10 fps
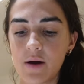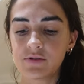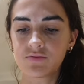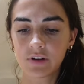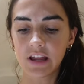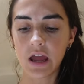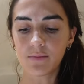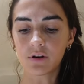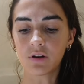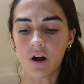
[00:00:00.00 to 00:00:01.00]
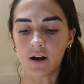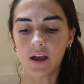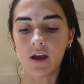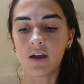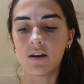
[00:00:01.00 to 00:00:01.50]
I was really able to lock
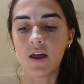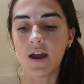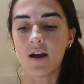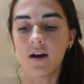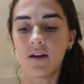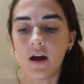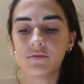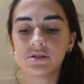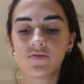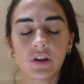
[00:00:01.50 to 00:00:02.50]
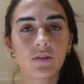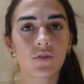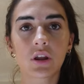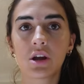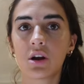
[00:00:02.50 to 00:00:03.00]
in and I was feeling
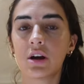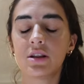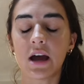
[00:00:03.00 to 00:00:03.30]
really good.